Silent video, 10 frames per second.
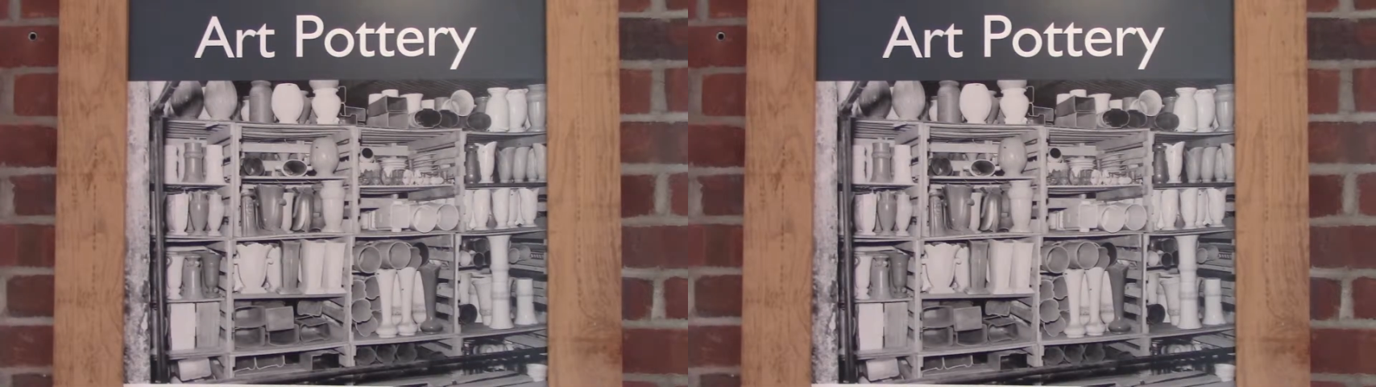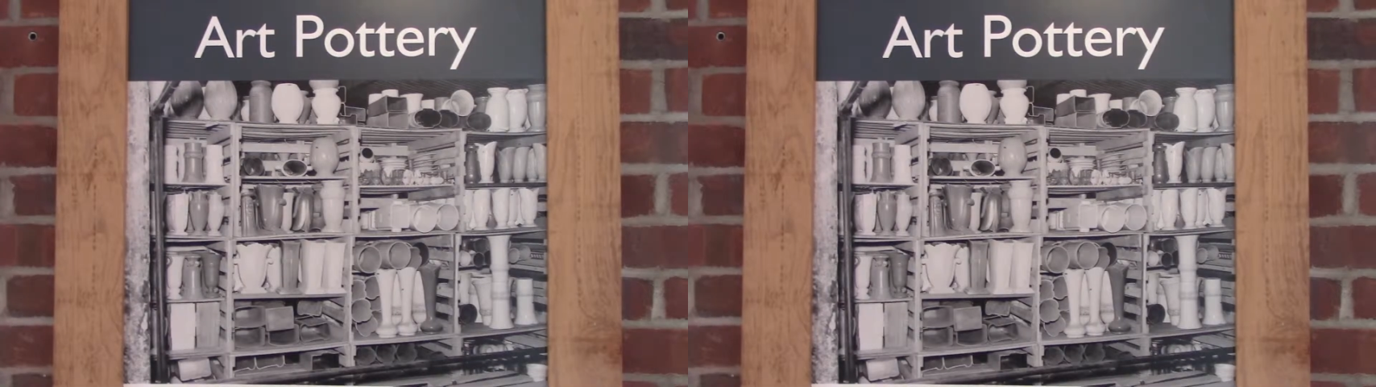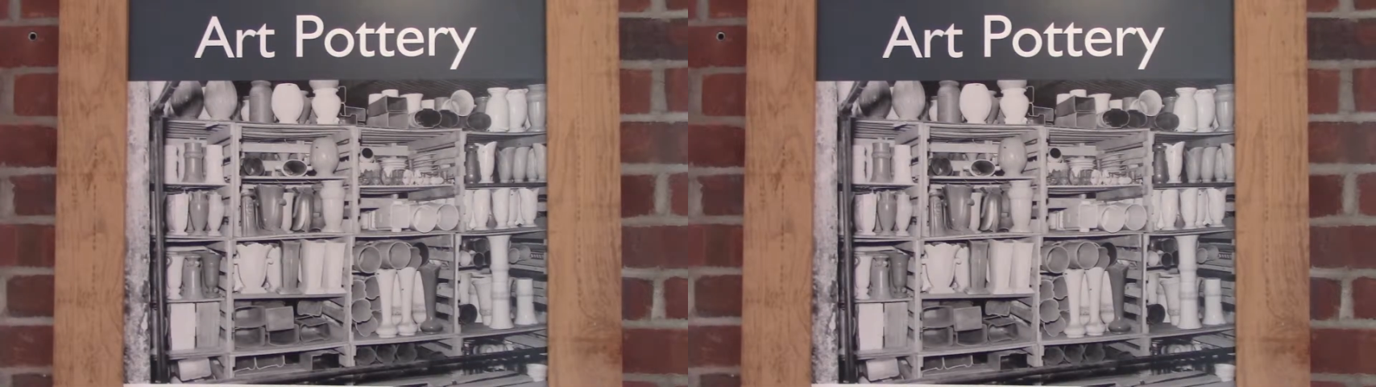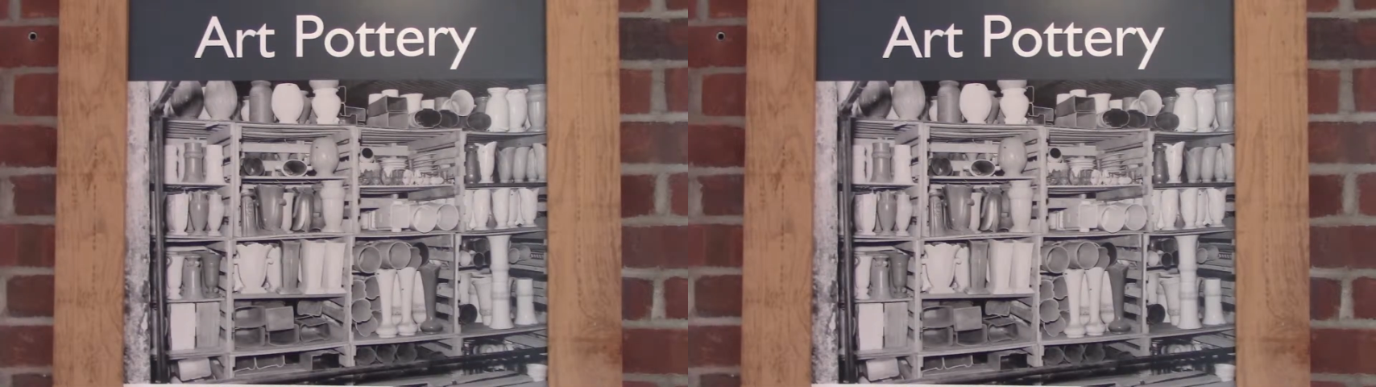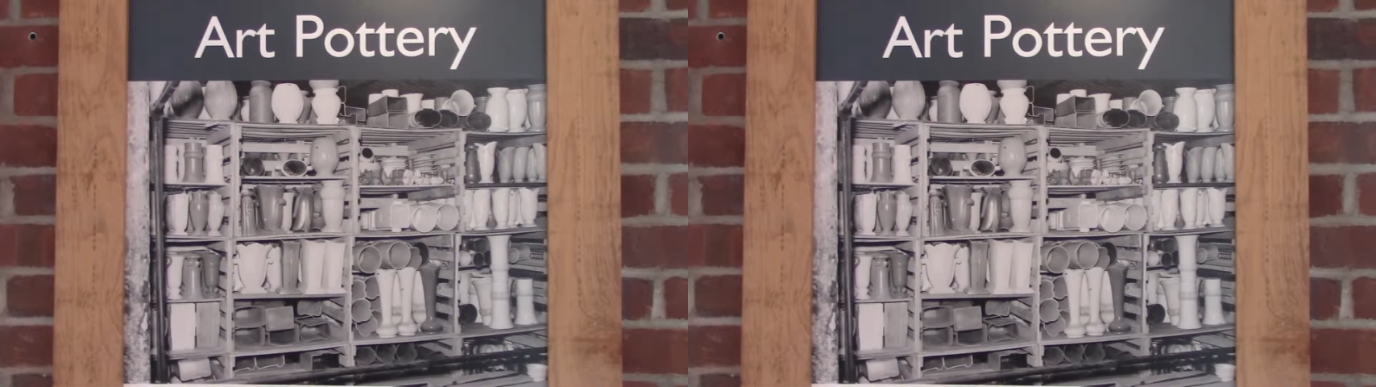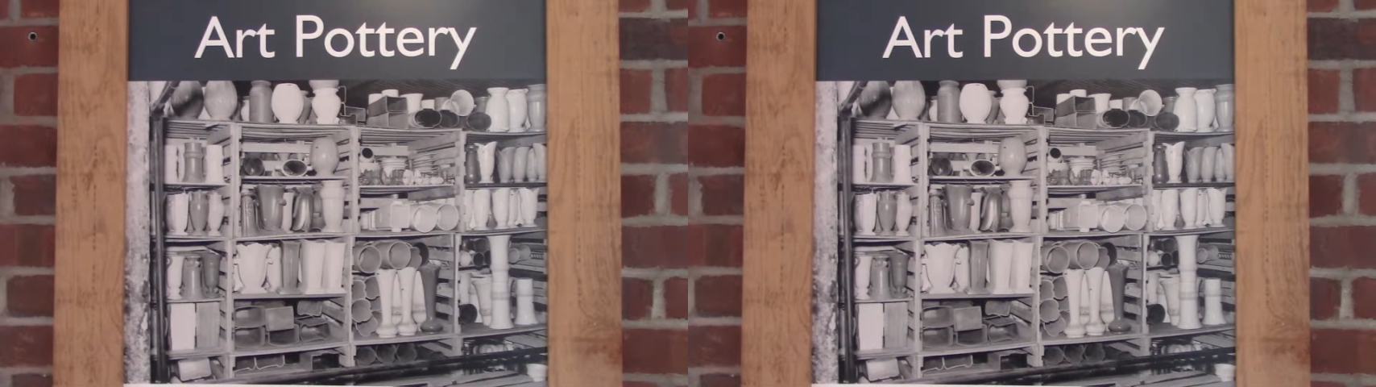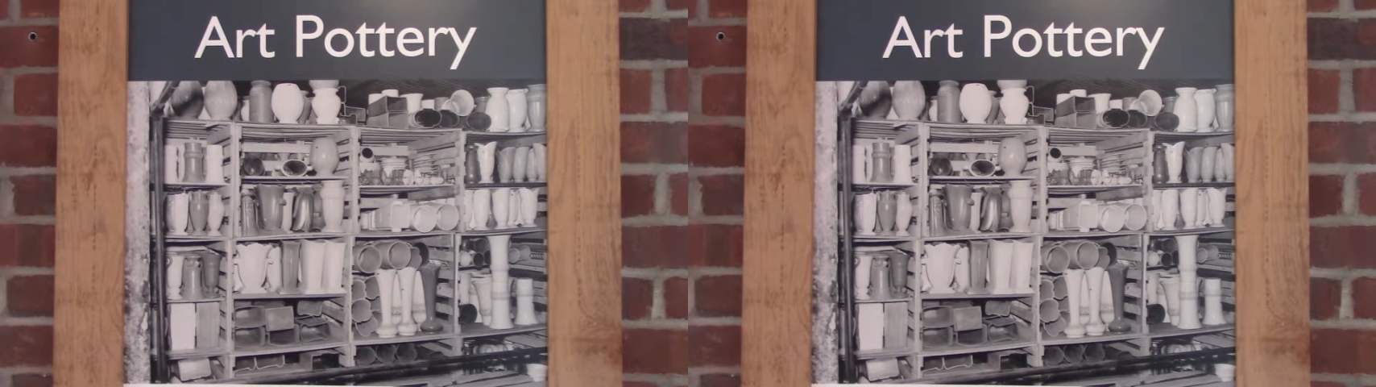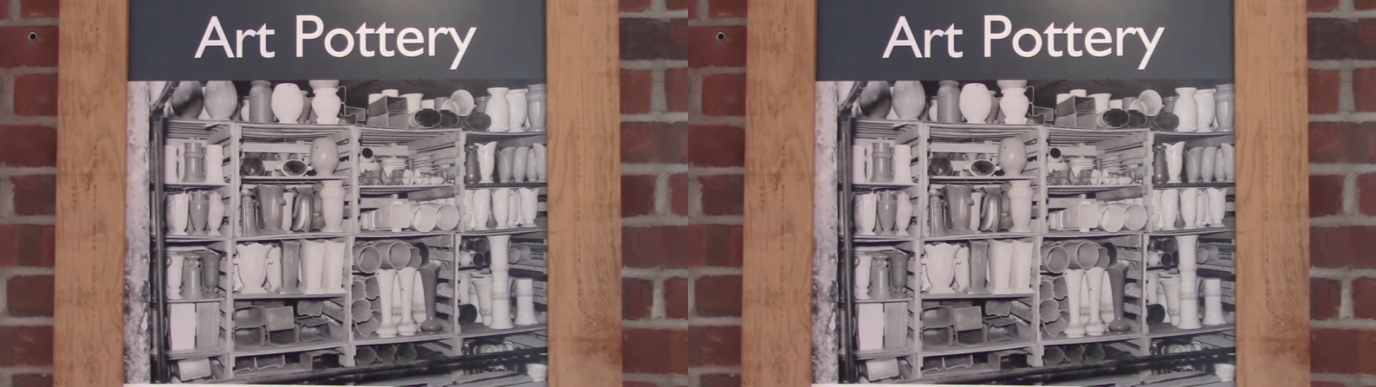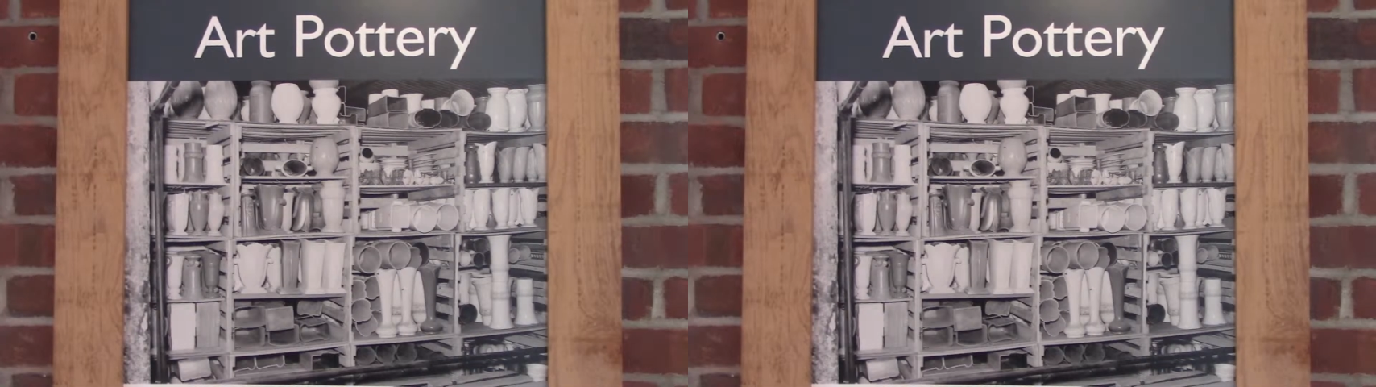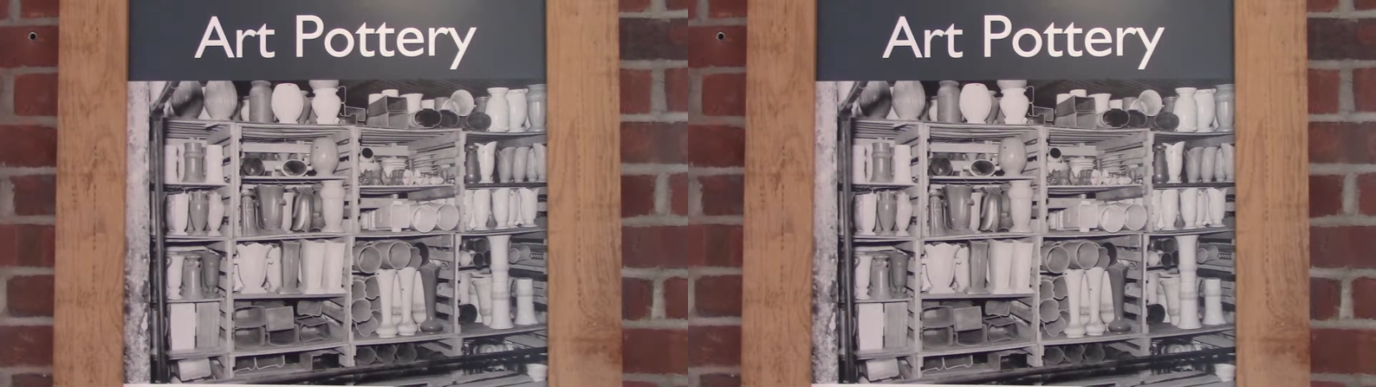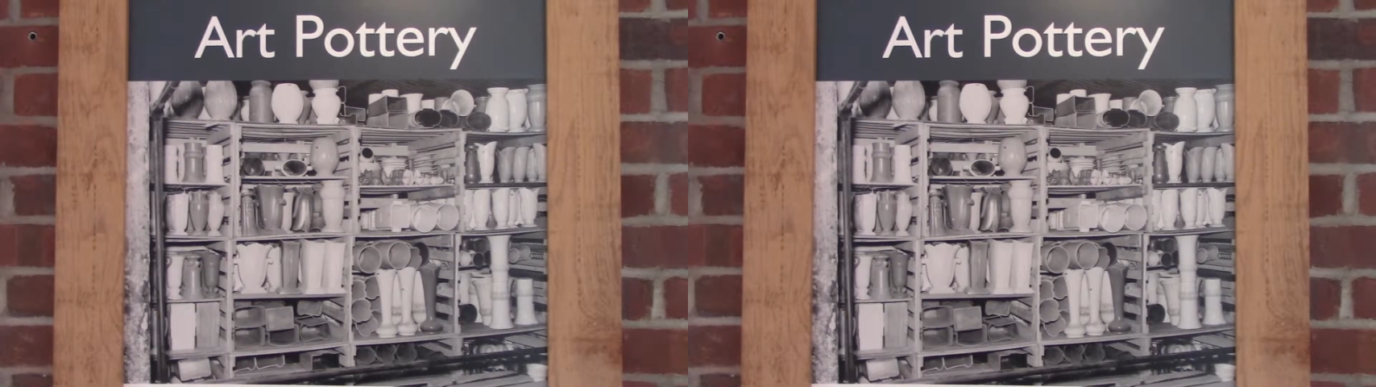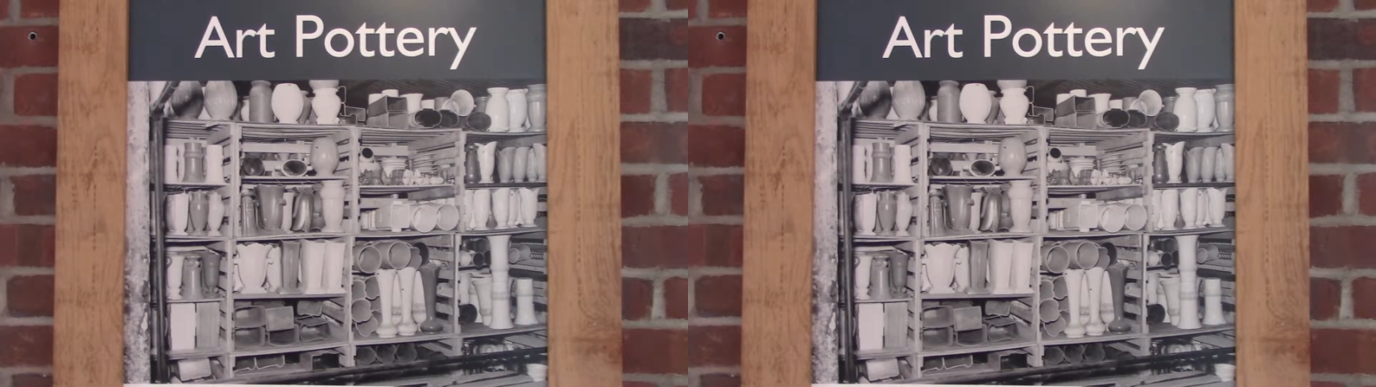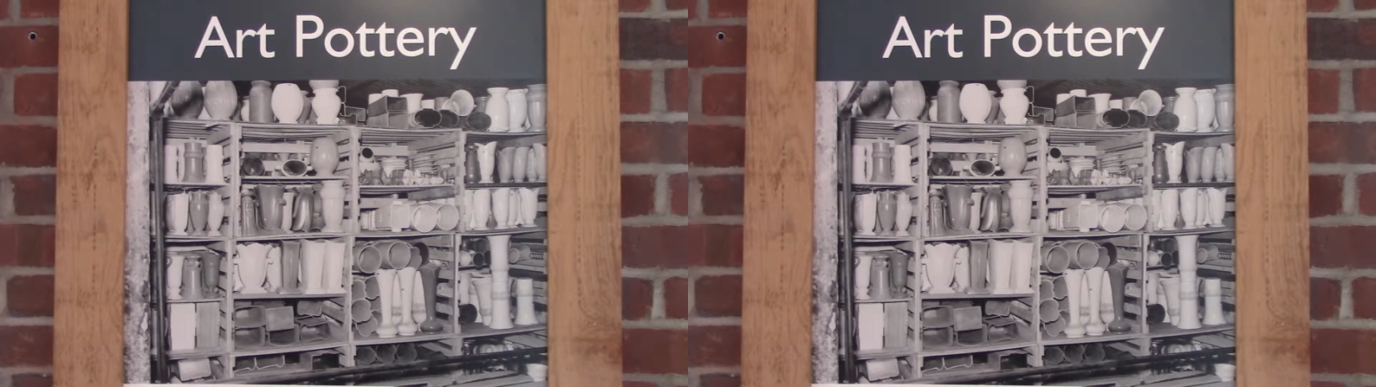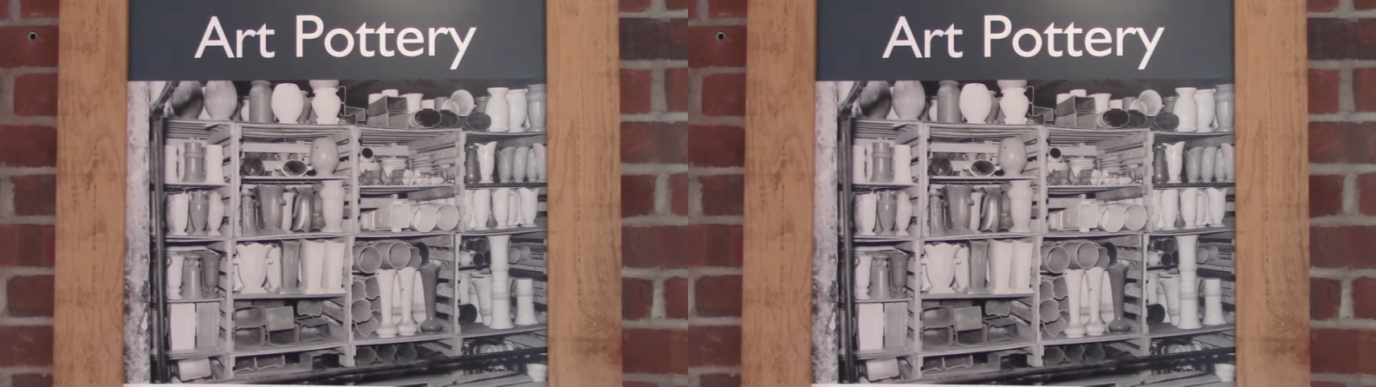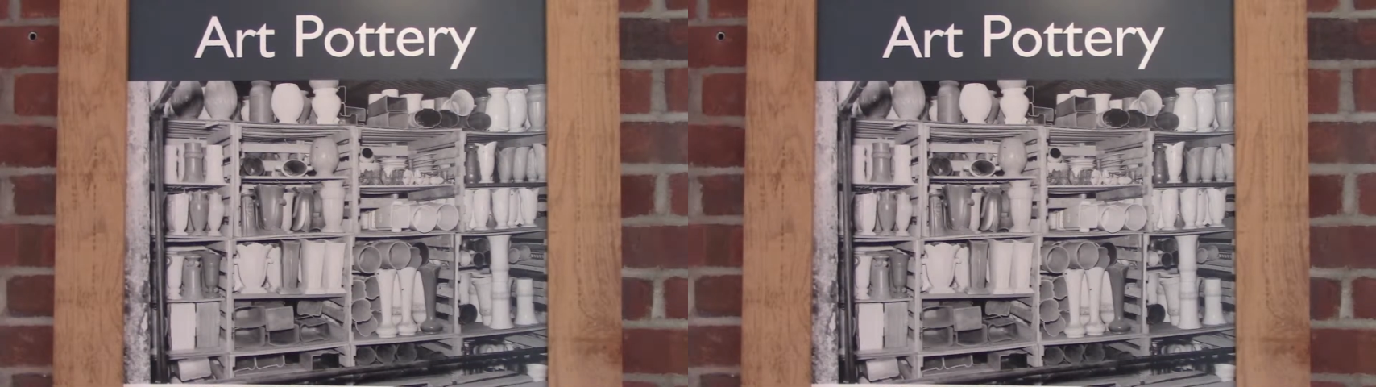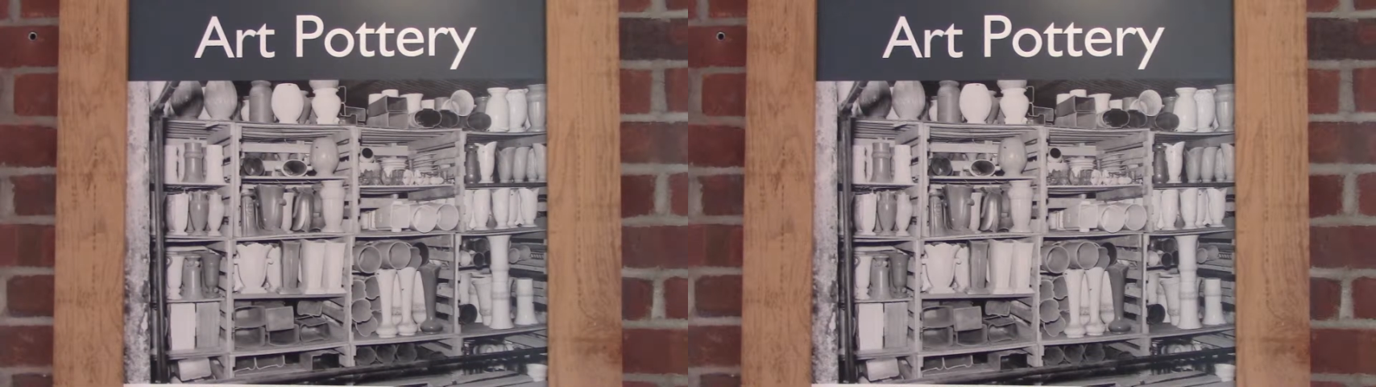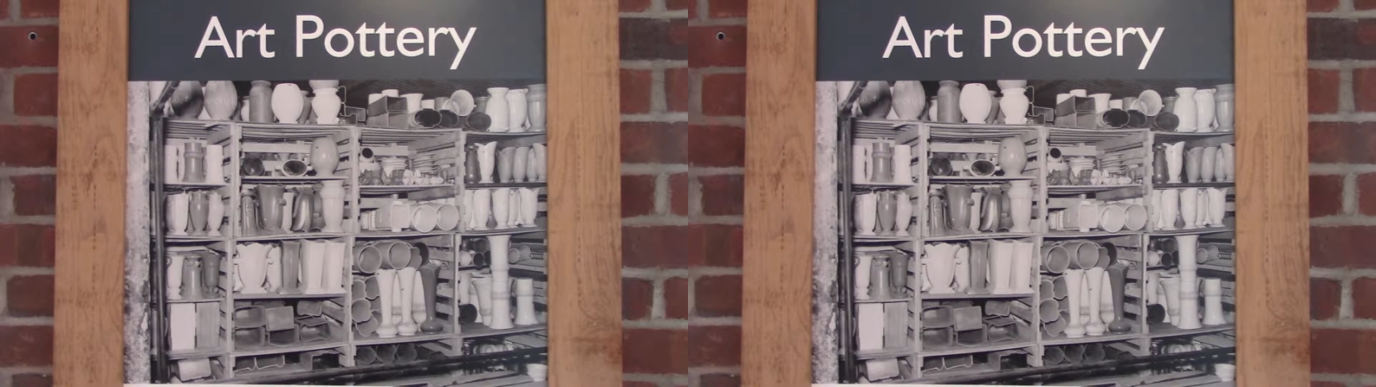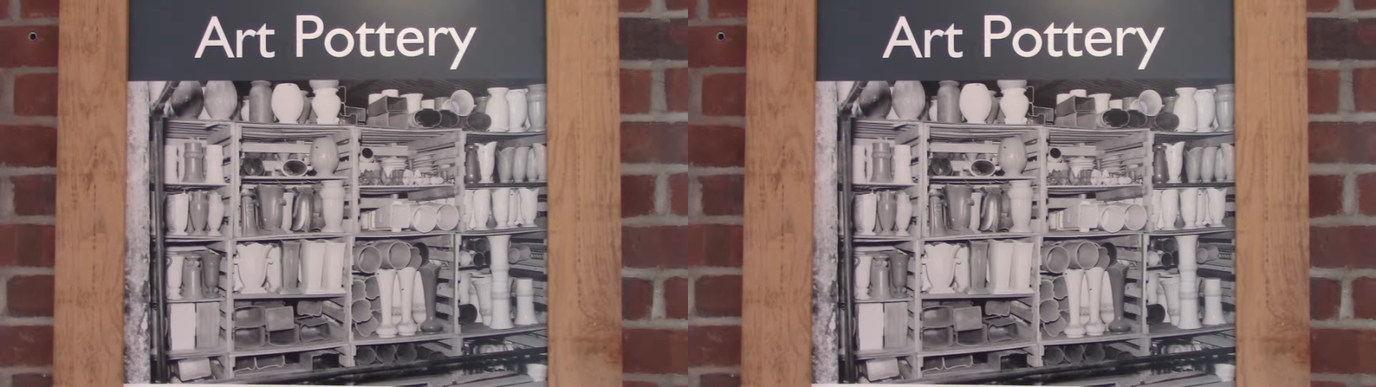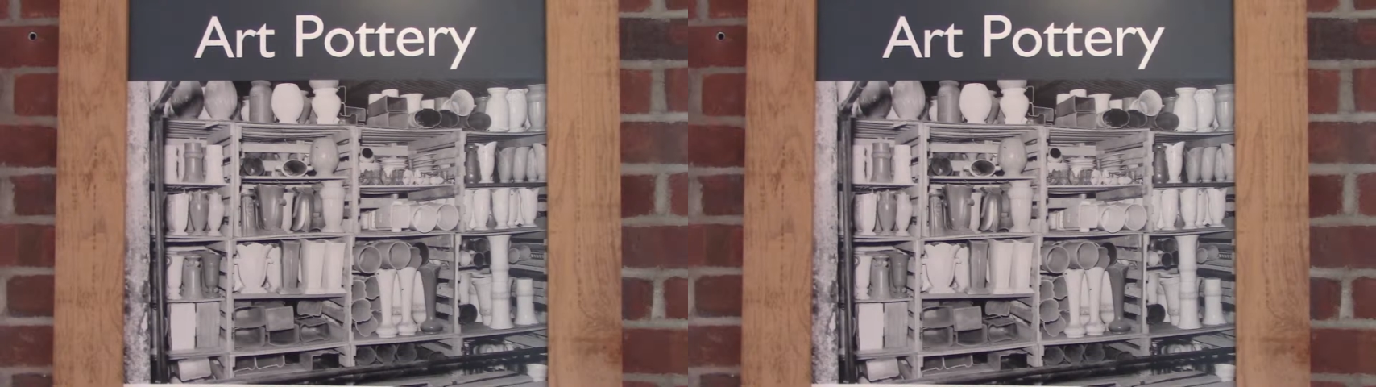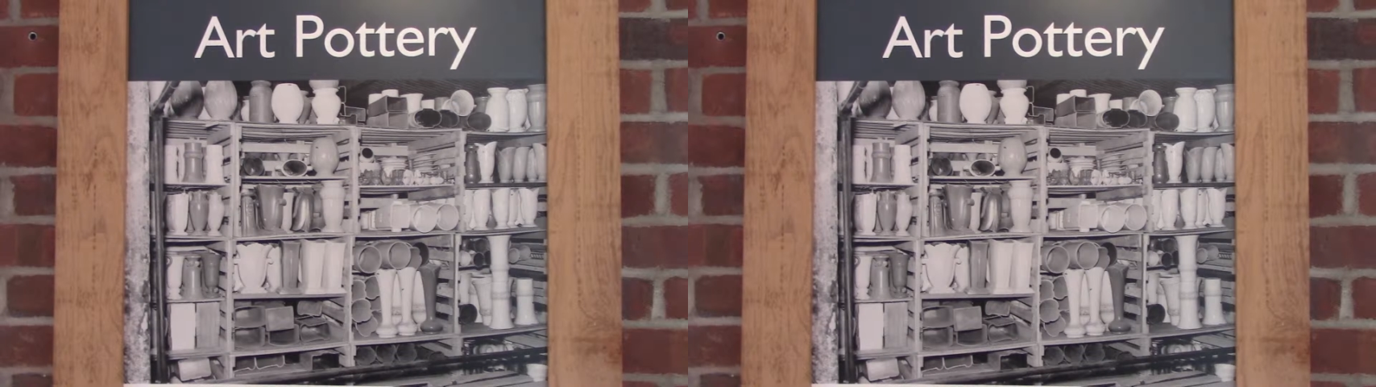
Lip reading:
No face is visible, so there are no lips to read.